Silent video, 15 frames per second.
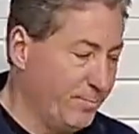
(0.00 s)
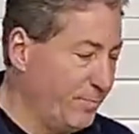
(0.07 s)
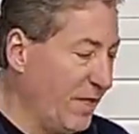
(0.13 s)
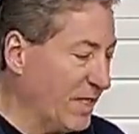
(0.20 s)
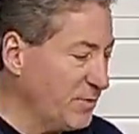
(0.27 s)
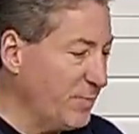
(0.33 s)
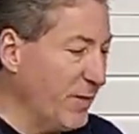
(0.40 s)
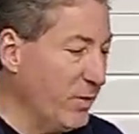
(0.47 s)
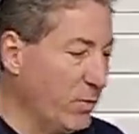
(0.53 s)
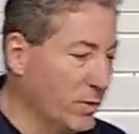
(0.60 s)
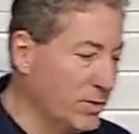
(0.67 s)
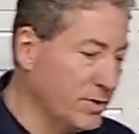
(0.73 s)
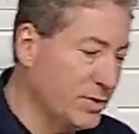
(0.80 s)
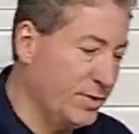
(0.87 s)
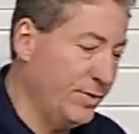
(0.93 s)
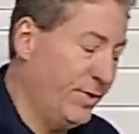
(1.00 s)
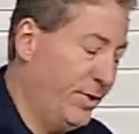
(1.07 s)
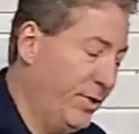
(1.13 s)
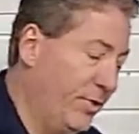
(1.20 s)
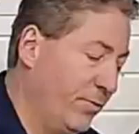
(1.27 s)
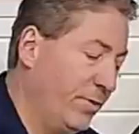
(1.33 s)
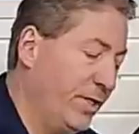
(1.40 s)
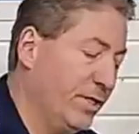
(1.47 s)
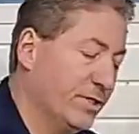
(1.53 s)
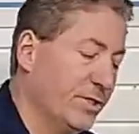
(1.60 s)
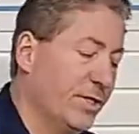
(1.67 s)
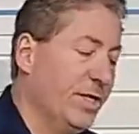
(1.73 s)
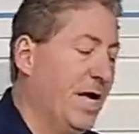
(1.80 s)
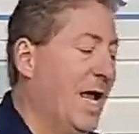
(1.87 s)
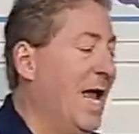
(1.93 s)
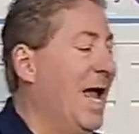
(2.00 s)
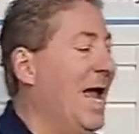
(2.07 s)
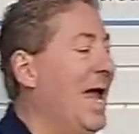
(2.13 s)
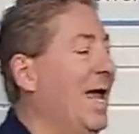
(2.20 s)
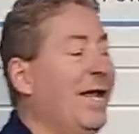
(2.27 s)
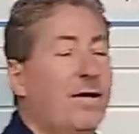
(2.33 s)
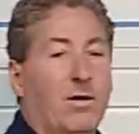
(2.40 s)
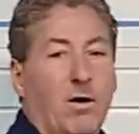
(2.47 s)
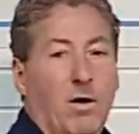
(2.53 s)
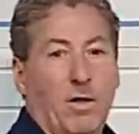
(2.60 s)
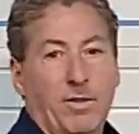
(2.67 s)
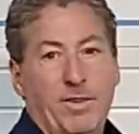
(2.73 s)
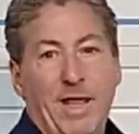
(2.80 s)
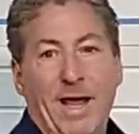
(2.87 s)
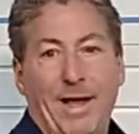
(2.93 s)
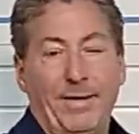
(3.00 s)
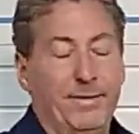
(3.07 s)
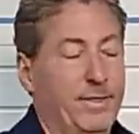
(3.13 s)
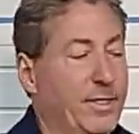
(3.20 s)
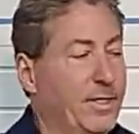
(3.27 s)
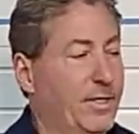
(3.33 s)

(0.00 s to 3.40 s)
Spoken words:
That's because the unit is going to hang on that